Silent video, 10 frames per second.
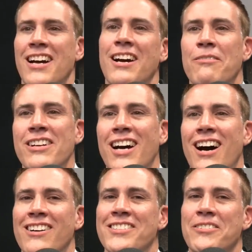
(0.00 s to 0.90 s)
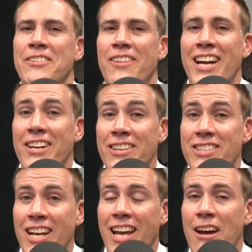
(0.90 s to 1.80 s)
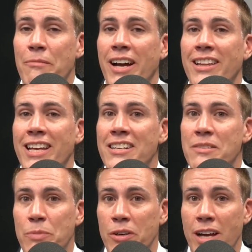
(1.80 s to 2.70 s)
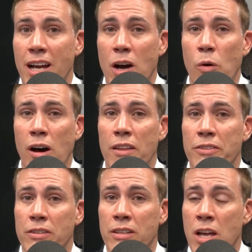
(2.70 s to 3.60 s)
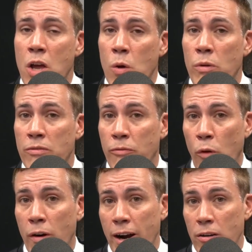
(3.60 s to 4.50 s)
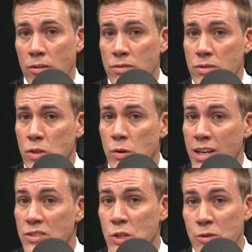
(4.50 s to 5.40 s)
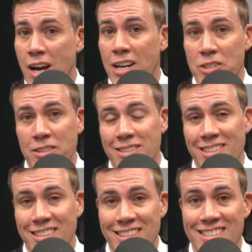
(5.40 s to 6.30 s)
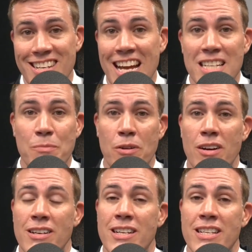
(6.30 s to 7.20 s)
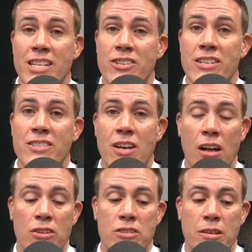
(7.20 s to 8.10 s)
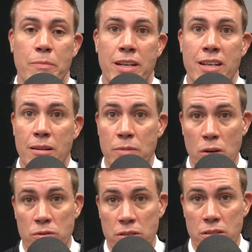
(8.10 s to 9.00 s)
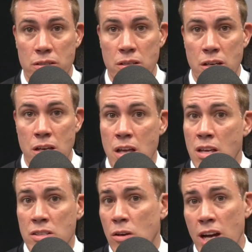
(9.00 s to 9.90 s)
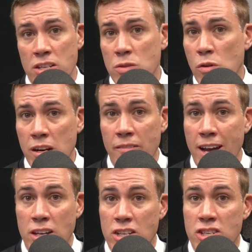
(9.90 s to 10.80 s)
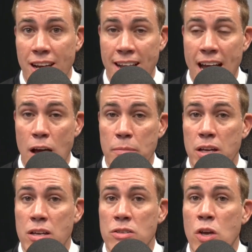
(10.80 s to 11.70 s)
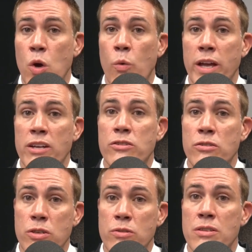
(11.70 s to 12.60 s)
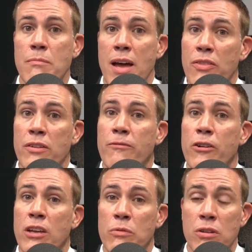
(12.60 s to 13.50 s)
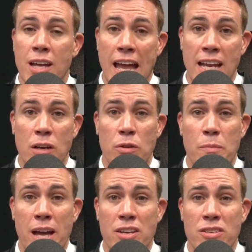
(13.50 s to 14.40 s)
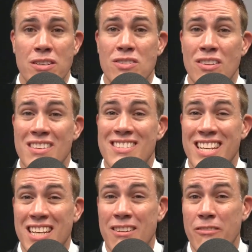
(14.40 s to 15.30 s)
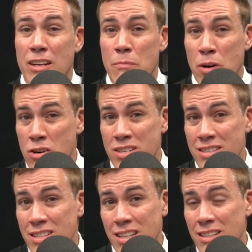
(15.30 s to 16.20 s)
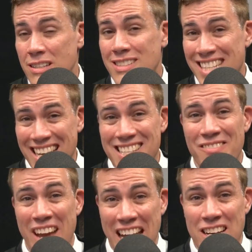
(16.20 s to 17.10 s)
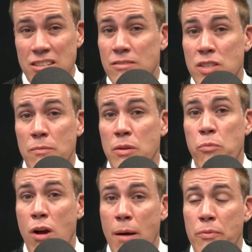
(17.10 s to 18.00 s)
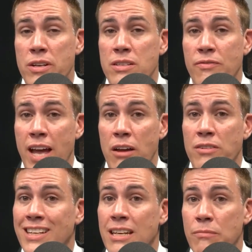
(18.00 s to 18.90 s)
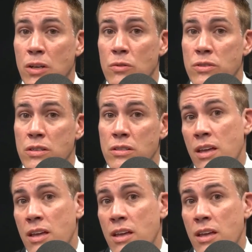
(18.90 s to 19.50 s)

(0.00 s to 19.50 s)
I want to also invite you to check out my latest book I co authored with Four Arrows, who has two doctorates and is an expert on indigenous scholarship and hypnosis. So I just want to invite you to check it out because we introduce a method for communicating with patients on the scene of an emergency that takes advantage of some of the properties found in hypnosis.